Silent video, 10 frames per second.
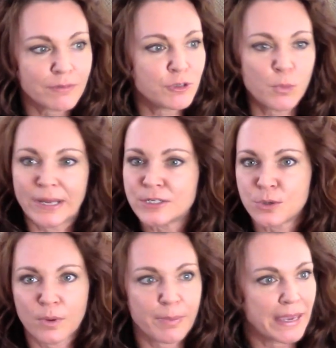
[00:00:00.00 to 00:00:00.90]
If you went
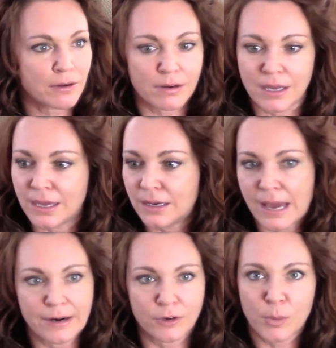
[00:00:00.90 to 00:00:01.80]
to a bakery in,
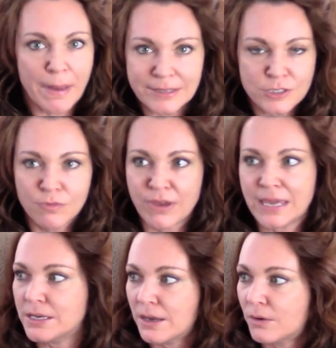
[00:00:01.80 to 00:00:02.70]
I don't know,
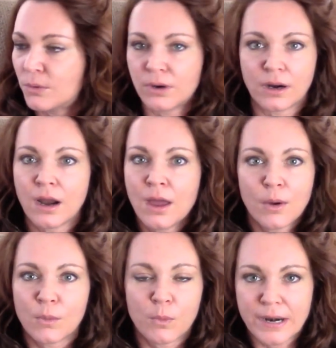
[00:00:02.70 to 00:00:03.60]
Pennsylvania or
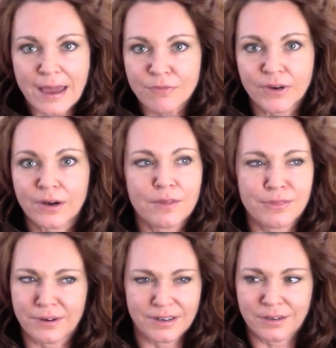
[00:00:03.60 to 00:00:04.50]
whatever,
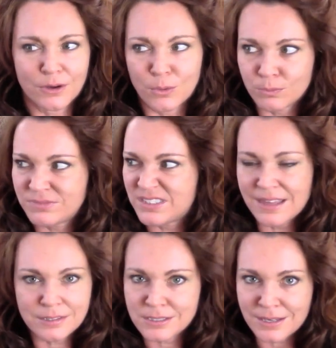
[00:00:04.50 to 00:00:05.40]
they're gonna go,
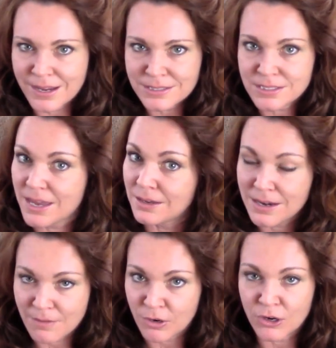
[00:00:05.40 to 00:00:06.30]
Death to Diets cake?
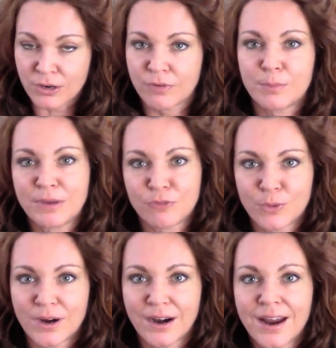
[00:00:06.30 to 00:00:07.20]
Never heard of it
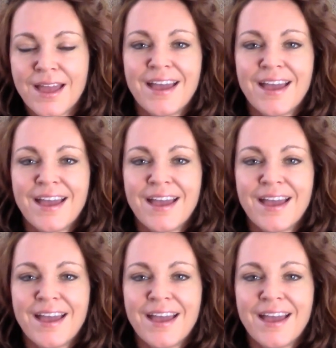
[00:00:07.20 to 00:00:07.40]
before.